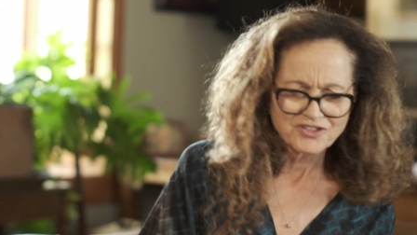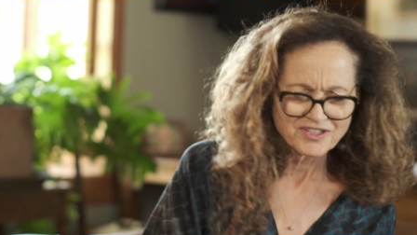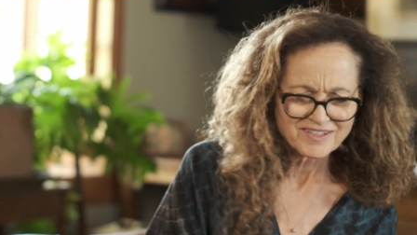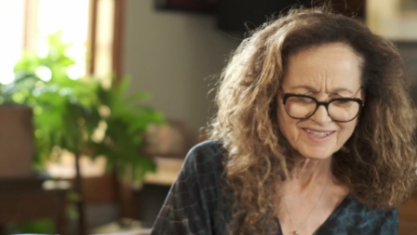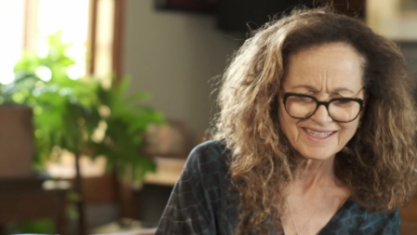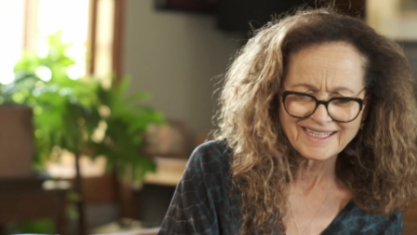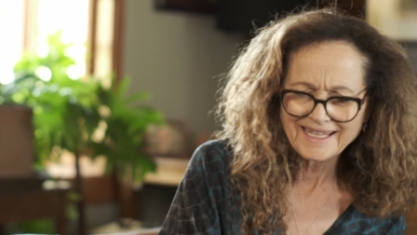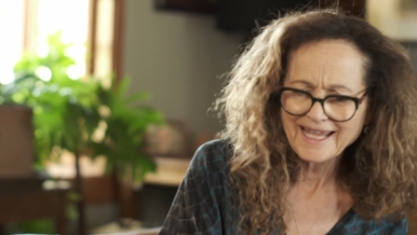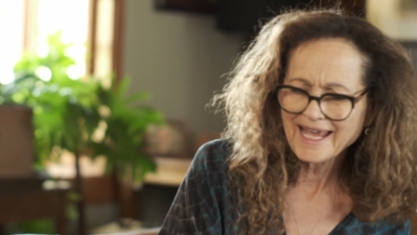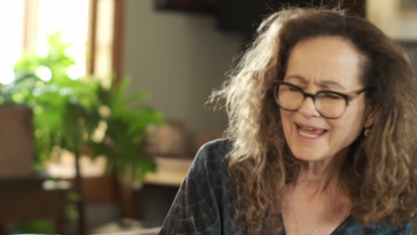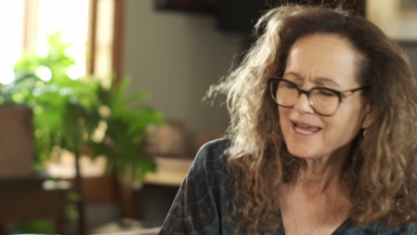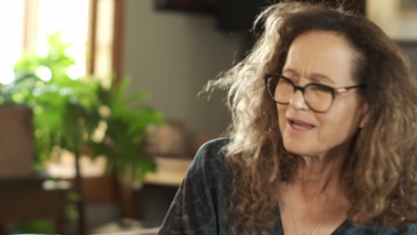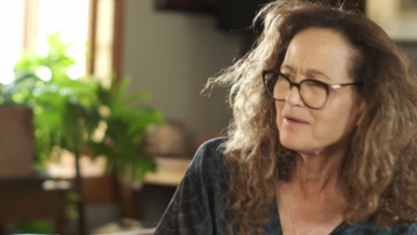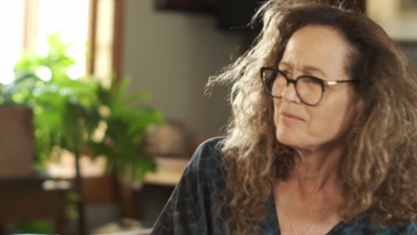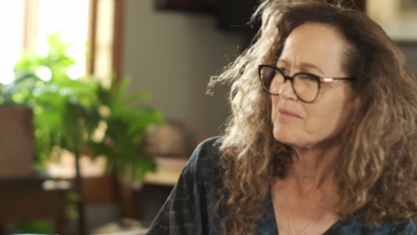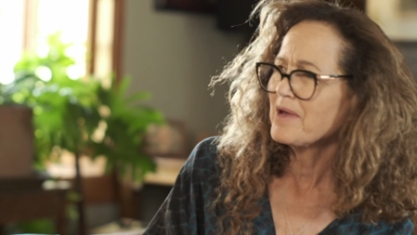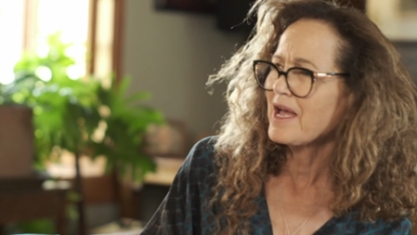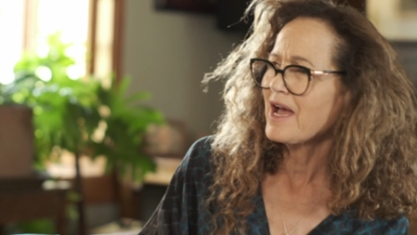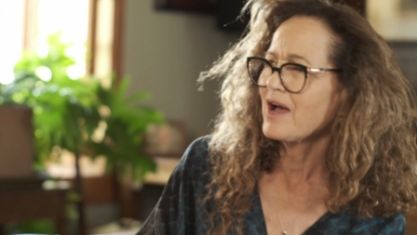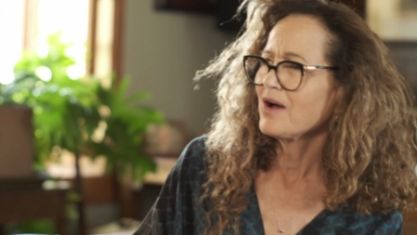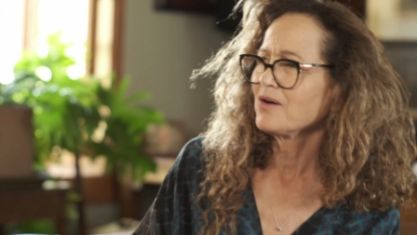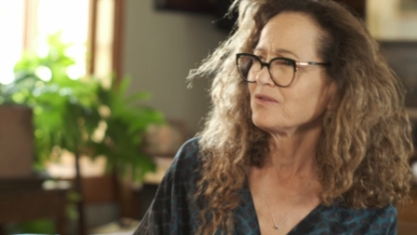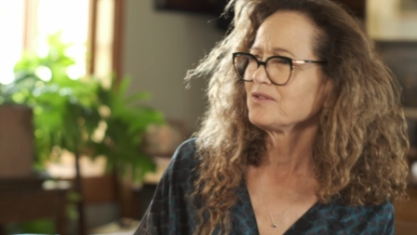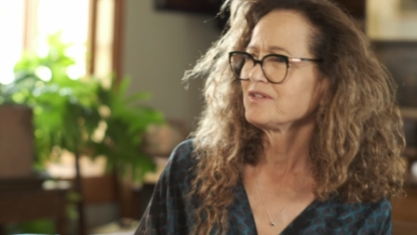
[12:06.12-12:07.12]
just lay them
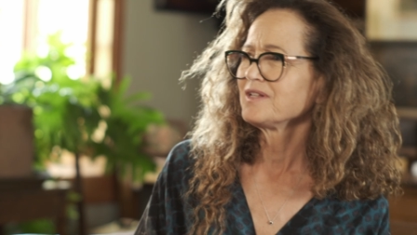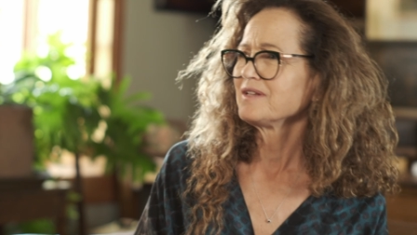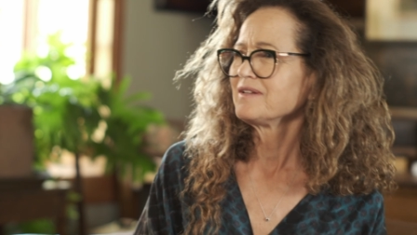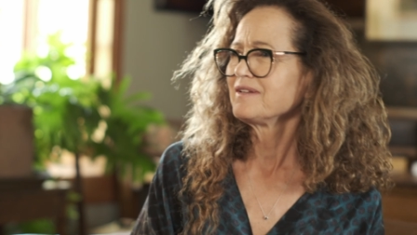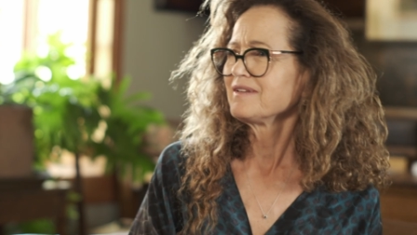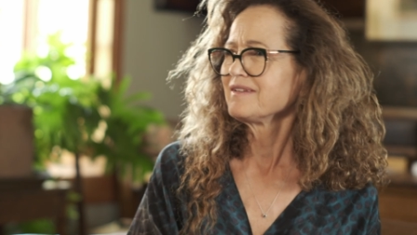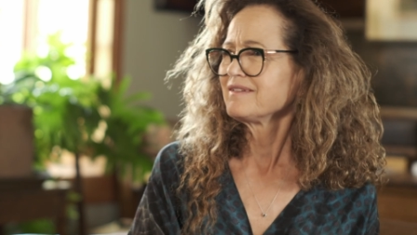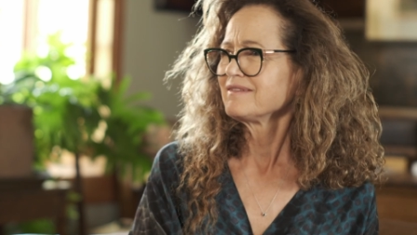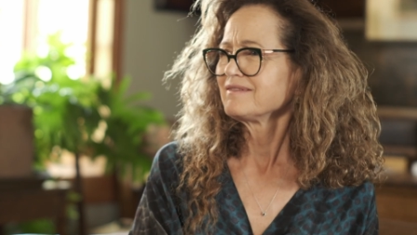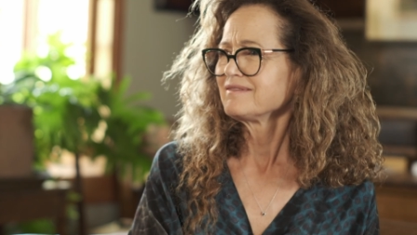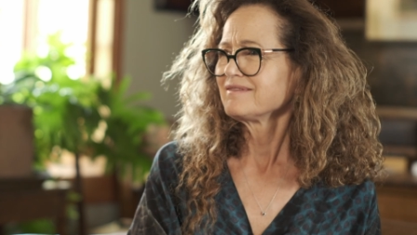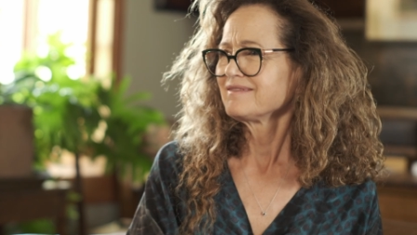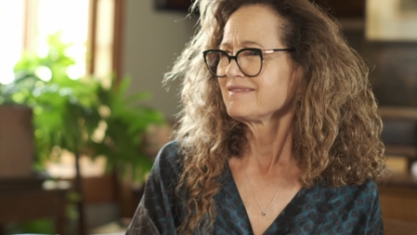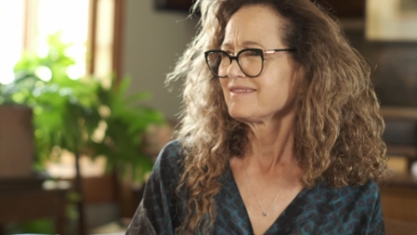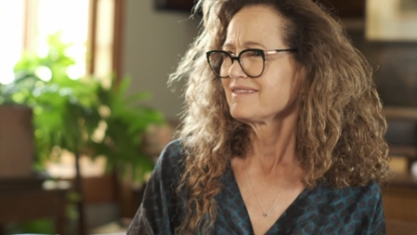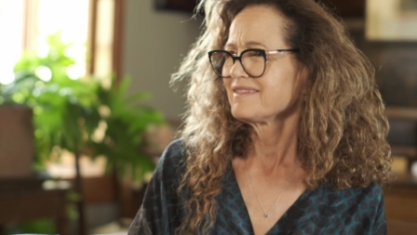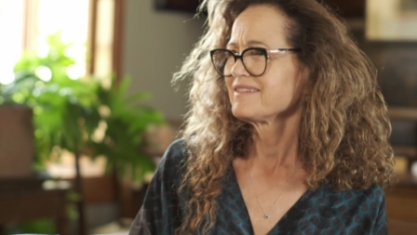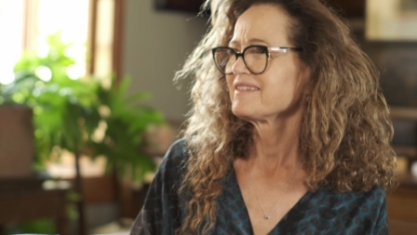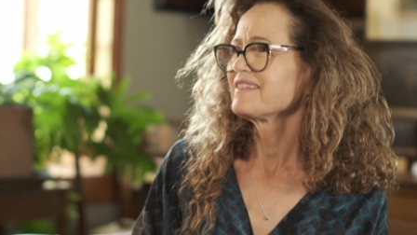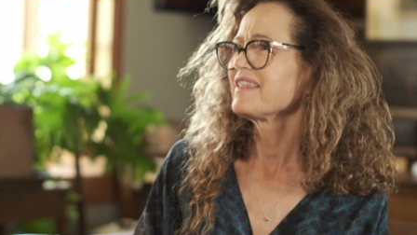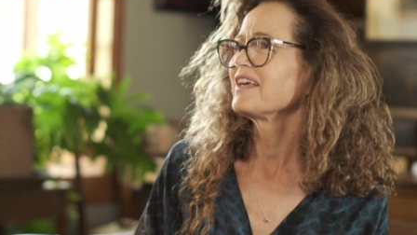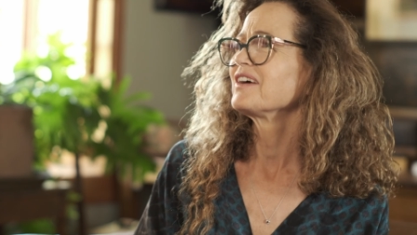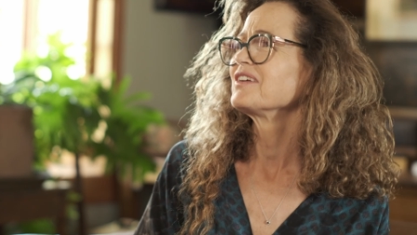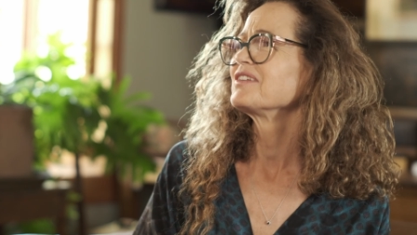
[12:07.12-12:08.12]
out and,
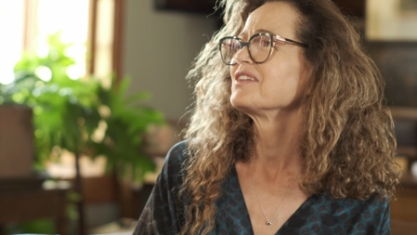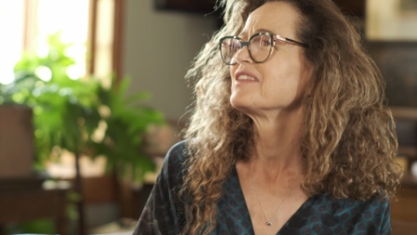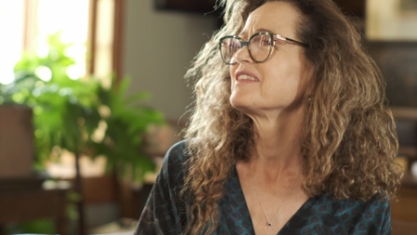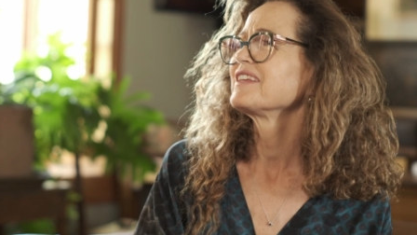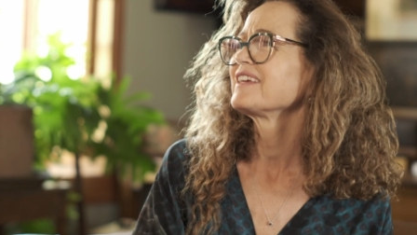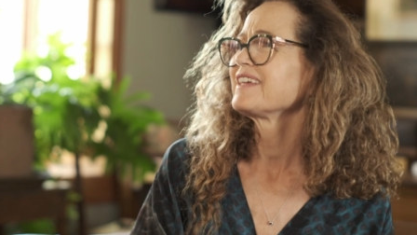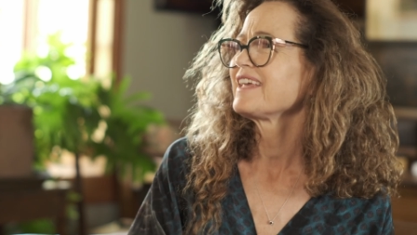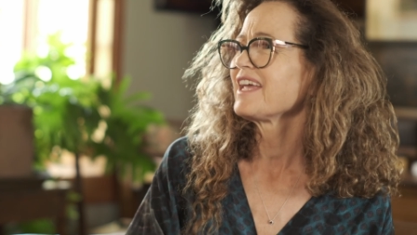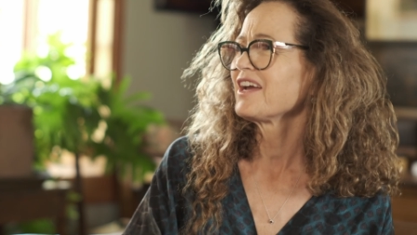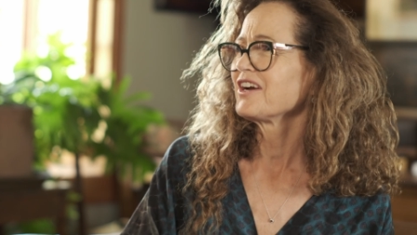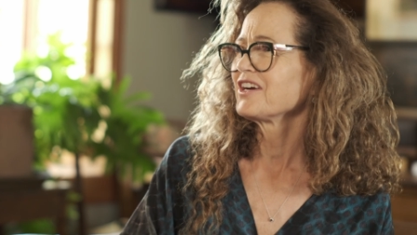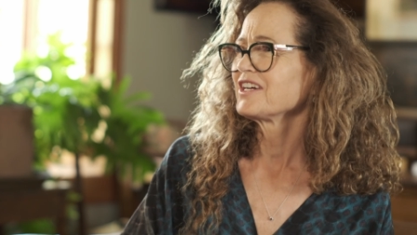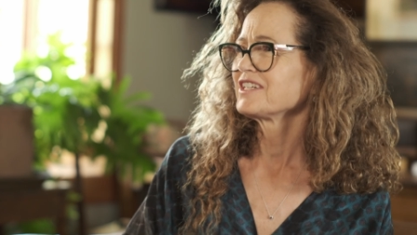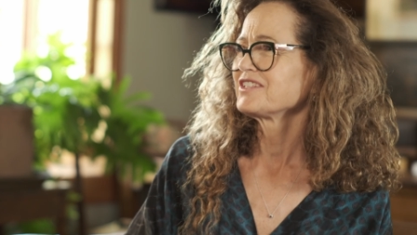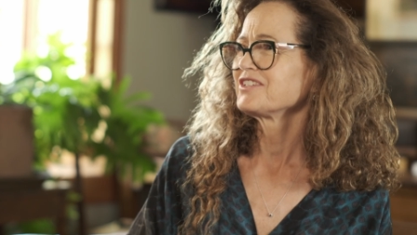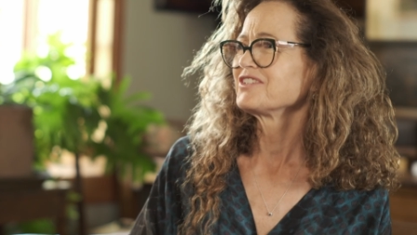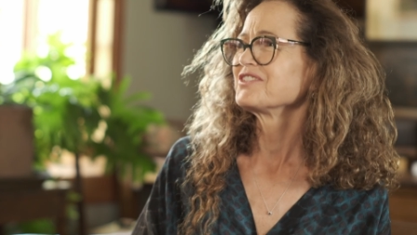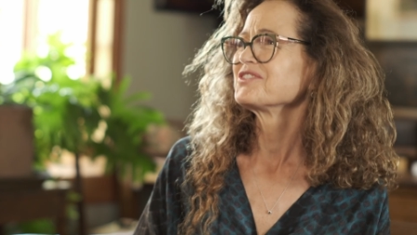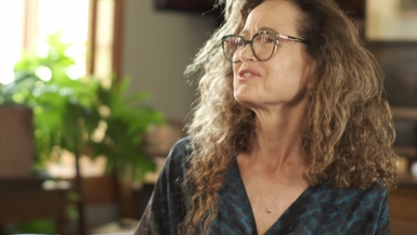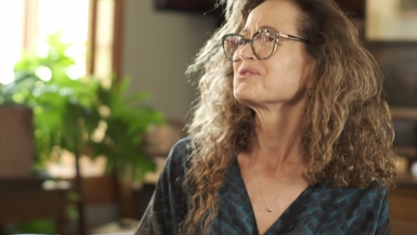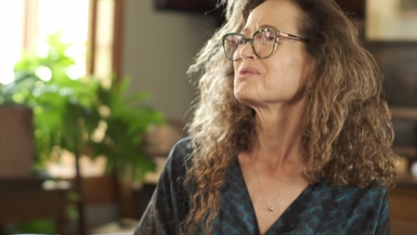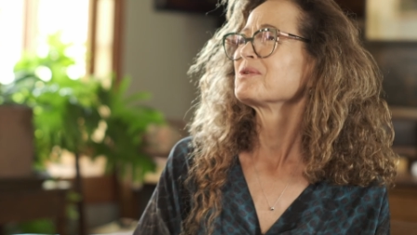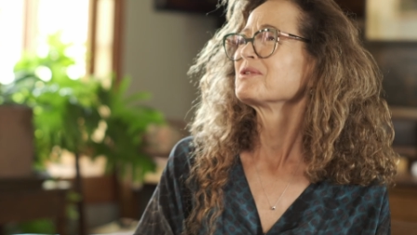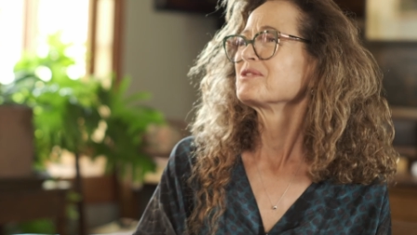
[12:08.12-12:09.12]
and people, the
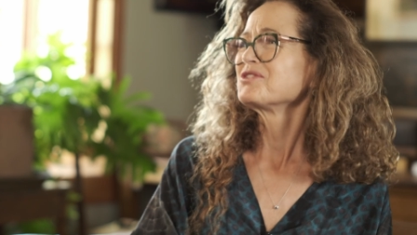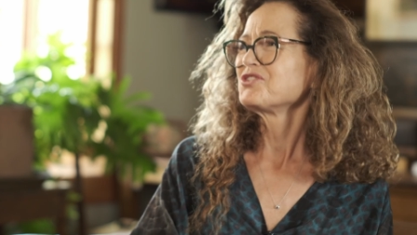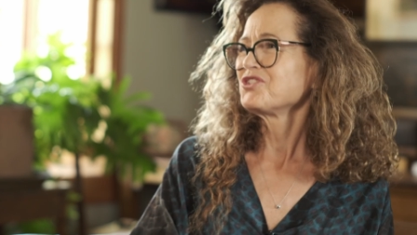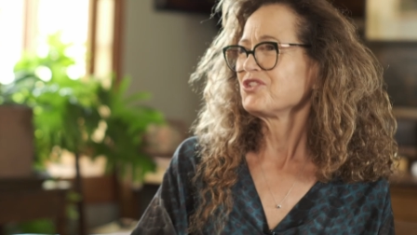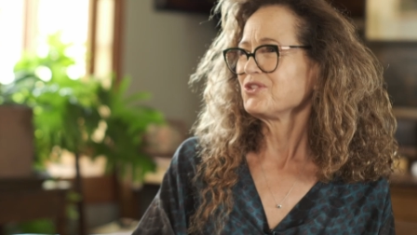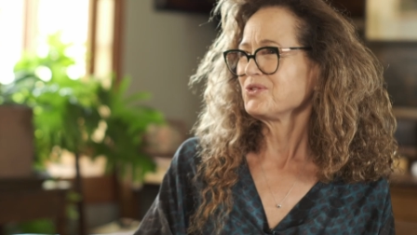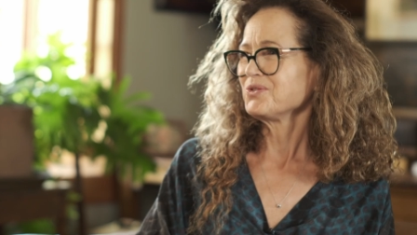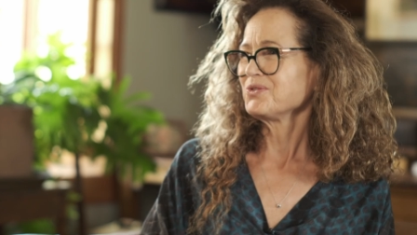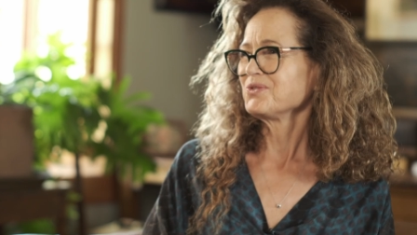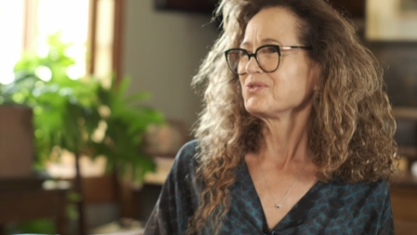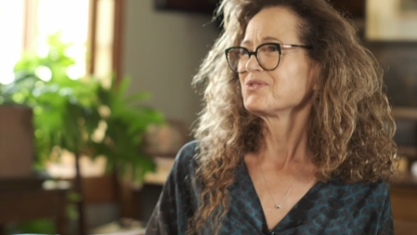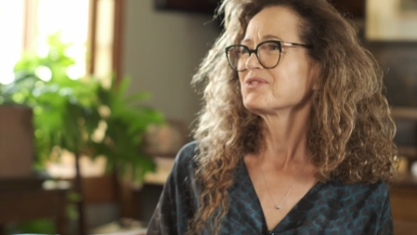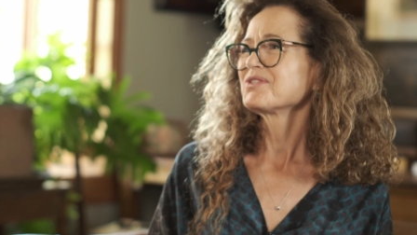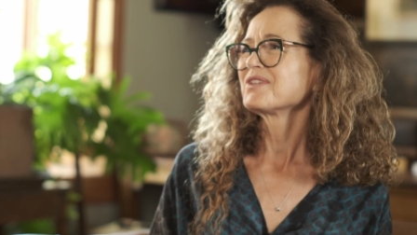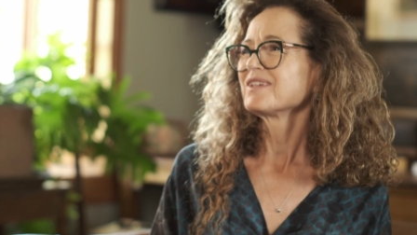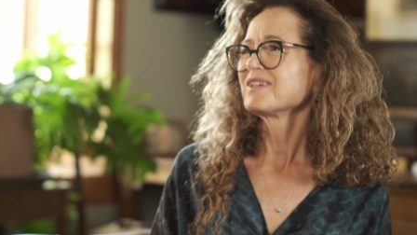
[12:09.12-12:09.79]
characters will choose.